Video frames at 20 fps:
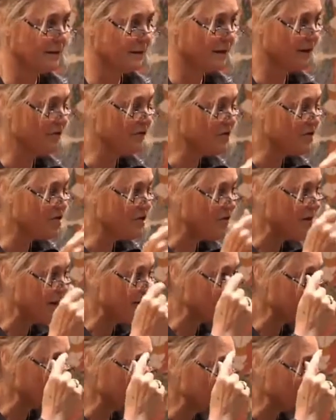If we don't
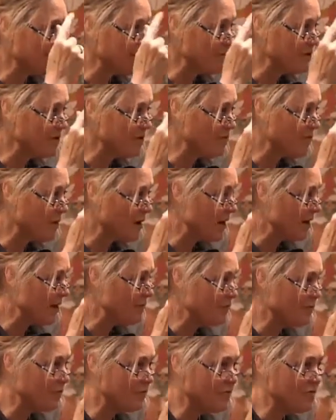have conceptual
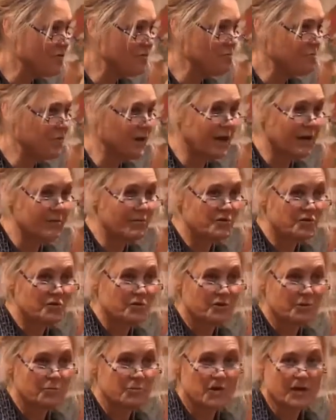mind, we wouldn't be able to
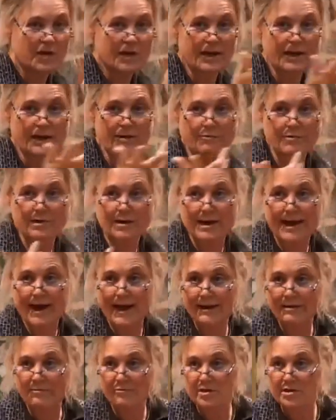communicate with
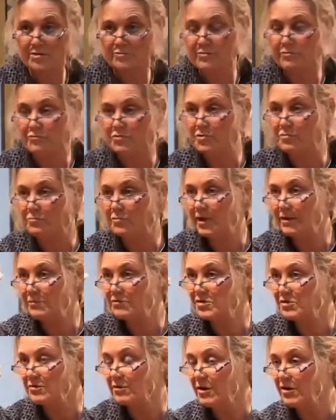language, we wouldn't be able
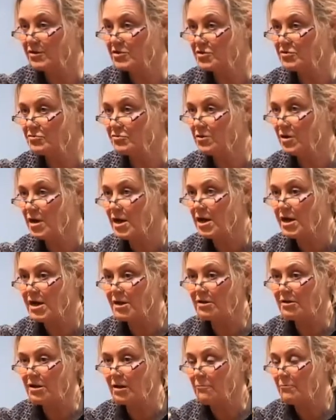to
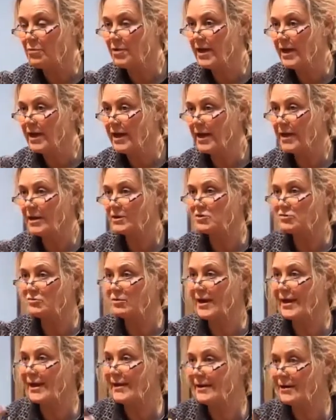compare,
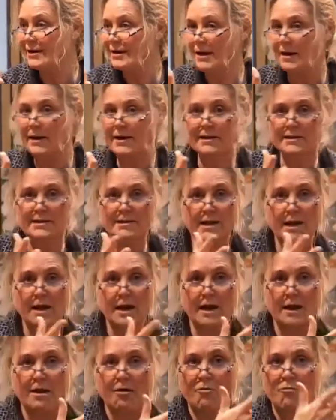to analyze.
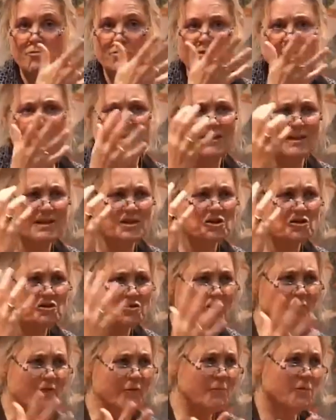All this that's
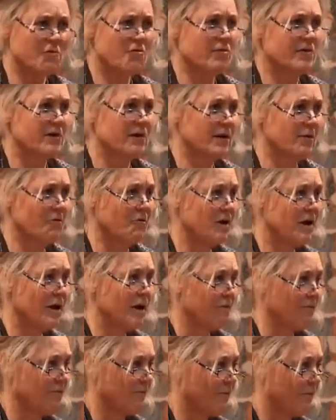so important in our
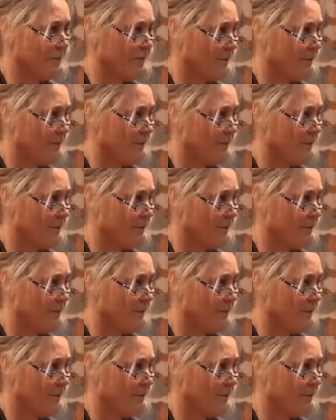life.